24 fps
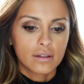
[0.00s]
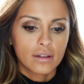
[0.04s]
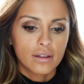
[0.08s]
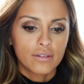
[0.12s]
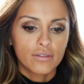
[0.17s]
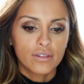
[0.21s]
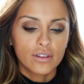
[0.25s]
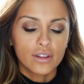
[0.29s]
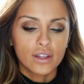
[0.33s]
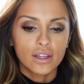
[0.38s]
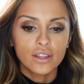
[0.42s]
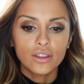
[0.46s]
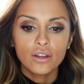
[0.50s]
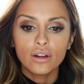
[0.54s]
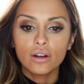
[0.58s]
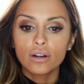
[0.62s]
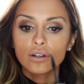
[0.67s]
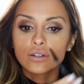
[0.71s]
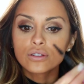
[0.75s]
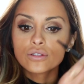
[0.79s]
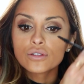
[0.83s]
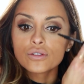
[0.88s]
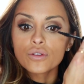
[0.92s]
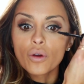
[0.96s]
I feel like there
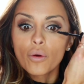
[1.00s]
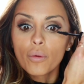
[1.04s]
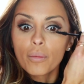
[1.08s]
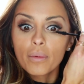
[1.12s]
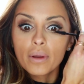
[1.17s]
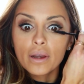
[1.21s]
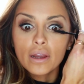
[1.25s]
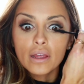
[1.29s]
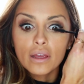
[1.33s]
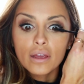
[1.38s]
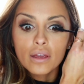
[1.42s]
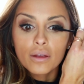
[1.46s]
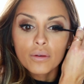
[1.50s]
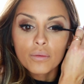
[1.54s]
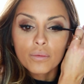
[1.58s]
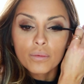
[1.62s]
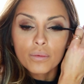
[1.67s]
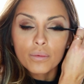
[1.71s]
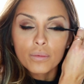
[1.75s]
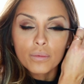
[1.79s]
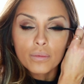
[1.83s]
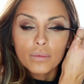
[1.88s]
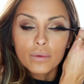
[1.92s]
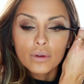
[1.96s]
are so many
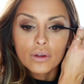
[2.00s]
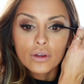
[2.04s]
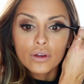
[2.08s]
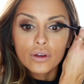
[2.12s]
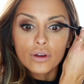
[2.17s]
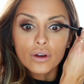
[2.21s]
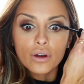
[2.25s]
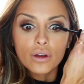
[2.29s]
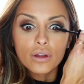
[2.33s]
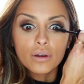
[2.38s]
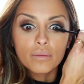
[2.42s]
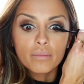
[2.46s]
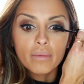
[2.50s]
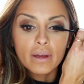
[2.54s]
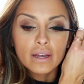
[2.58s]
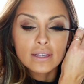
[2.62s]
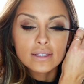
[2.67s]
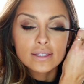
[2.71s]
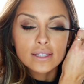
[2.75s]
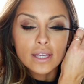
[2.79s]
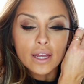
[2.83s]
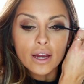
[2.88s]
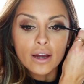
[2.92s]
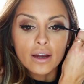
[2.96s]
good
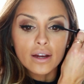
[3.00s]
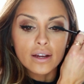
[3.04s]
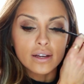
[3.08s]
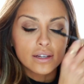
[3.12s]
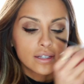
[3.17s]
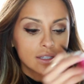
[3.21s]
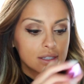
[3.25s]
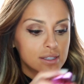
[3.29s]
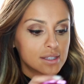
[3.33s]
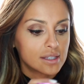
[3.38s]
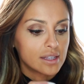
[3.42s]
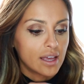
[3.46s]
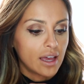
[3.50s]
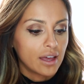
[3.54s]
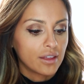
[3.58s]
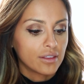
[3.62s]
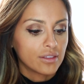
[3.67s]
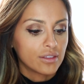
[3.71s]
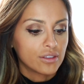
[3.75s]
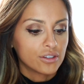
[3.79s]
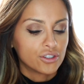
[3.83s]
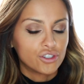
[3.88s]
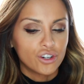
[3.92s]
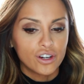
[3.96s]
mascaras
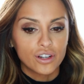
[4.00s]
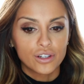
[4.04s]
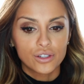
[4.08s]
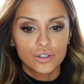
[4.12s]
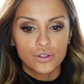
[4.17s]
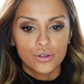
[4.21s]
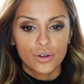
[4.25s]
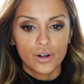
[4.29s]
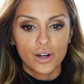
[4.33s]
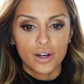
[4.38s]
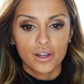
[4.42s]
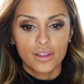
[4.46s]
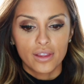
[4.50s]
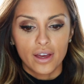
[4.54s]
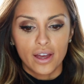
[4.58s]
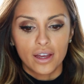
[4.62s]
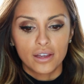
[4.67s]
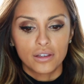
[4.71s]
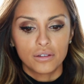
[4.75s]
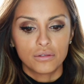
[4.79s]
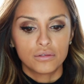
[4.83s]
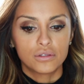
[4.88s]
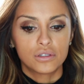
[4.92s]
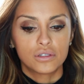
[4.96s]
at the drugstore
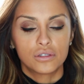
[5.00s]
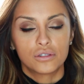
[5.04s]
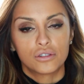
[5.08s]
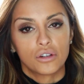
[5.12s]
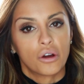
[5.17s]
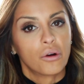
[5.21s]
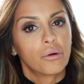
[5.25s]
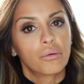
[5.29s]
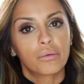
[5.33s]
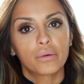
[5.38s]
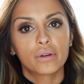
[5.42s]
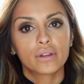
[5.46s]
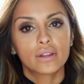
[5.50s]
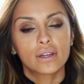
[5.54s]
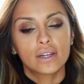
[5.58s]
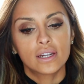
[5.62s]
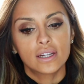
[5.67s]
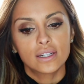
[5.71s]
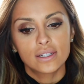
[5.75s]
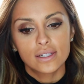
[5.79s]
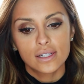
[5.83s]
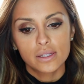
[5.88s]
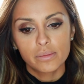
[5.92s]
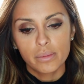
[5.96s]
that you don't really
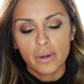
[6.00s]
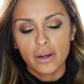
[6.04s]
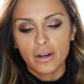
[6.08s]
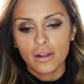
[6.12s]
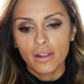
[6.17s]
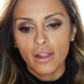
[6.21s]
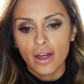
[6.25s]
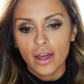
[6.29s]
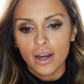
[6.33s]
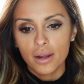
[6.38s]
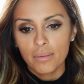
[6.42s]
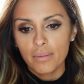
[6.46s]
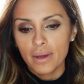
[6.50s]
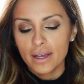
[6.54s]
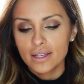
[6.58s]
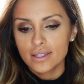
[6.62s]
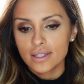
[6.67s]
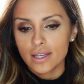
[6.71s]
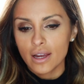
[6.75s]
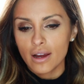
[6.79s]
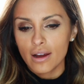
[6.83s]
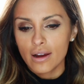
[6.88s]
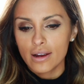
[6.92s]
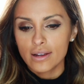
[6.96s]
need to spend a lot of
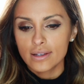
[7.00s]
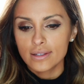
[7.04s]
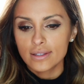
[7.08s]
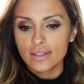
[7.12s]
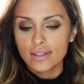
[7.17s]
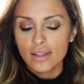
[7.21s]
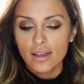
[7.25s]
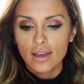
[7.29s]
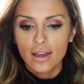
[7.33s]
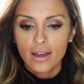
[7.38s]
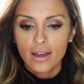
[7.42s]
mascaras.